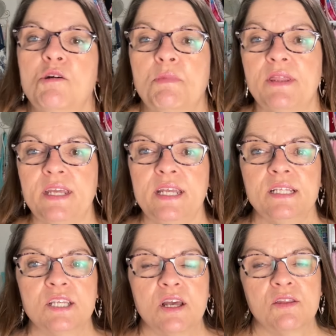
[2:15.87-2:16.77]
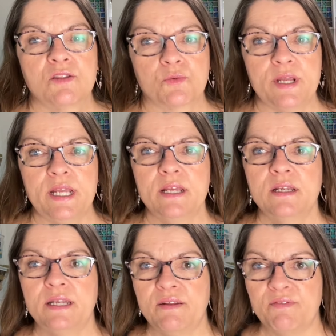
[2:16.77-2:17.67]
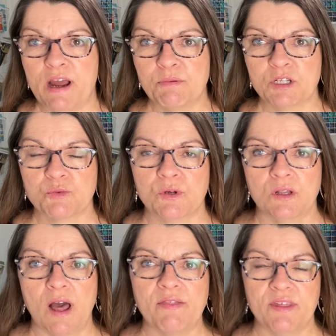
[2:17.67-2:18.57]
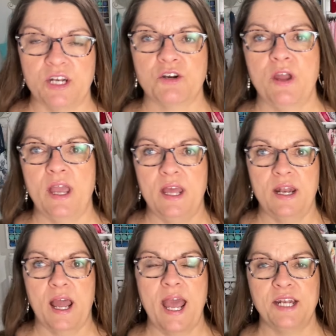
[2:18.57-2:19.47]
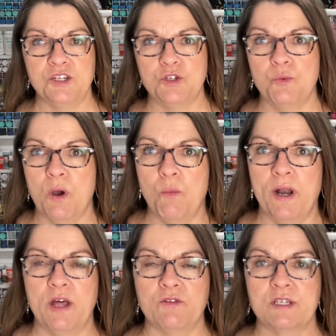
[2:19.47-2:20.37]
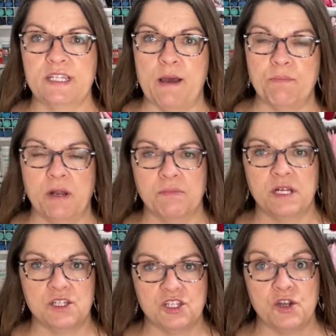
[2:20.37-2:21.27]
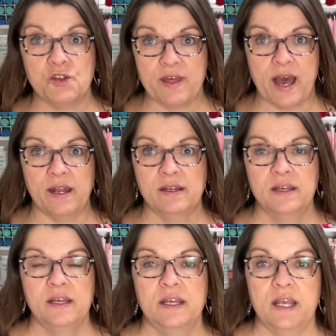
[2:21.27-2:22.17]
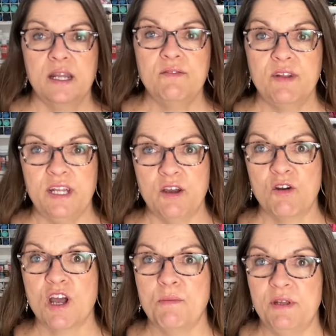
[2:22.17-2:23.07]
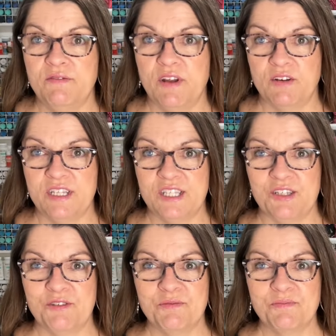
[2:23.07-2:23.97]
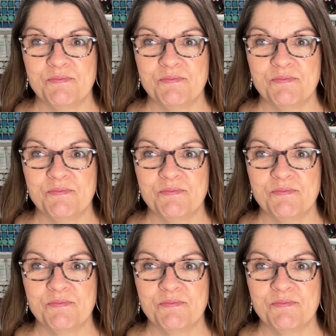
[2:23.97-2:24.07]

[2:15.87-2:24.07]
But these three knit fabrics were a lot thinner and I had to do one other step and I'm gonna show you that in a video coming very soon.